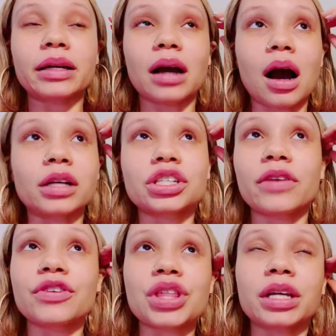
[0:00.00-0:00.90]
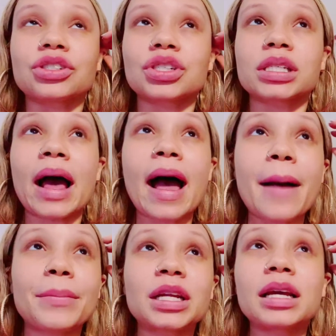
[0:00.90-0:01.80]
gosh, everything is just
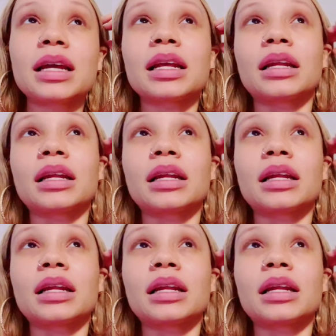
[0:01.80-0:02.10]
happening.